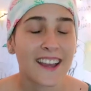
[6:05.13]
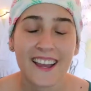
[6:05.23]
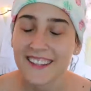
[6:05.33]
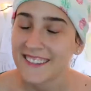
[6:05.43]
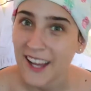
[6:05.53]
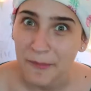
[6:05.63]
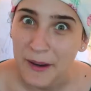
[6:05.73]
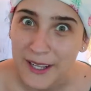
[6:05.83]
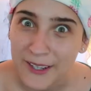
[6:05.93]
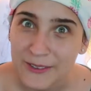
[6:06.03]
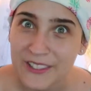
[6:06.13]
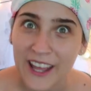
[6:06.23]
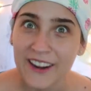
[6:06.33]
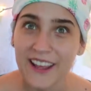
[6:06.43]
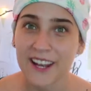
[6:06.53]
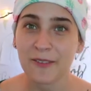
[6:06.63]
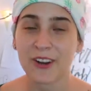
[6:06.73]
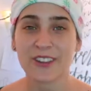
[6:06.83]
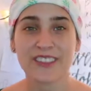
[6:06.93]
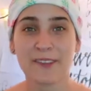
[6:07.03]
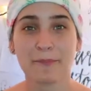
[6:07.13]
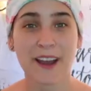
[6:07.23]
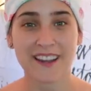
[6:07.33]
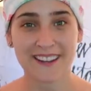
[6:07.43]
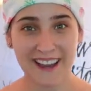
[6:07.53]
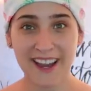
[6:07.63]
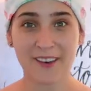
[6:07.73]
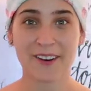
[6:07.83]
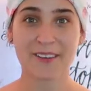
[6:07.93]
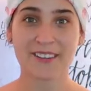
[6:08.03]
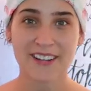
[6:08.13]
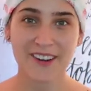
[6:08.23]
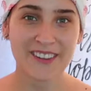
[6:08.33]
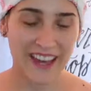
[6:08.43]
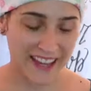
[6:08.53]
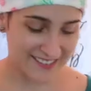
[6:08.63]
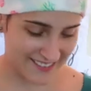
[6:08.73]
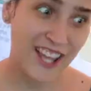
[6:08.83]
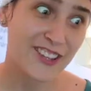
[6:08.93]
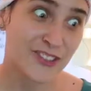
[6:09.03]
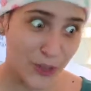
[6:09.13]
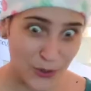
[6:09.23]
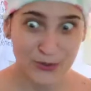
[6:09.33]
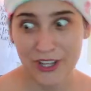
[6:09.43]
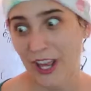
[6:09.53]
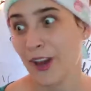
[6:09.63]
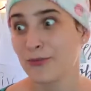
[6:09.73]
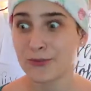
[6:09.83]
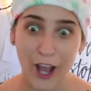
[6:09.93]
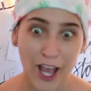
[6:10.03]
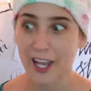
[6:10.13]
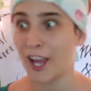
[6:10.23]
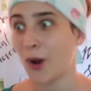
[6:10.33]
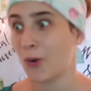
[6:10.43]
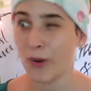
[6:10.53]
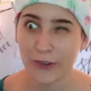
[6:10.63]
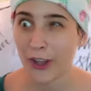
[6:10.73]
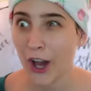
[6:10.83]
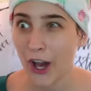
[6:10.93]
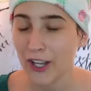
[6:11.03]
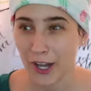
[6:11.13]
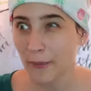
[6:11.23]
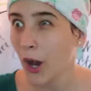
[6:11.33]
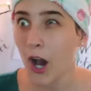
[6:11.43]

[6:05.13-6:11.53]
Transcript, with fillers: It's not Monday through Saturday anymore. You think by now I would know that. It's Tuesday and Friday, Olivia. Come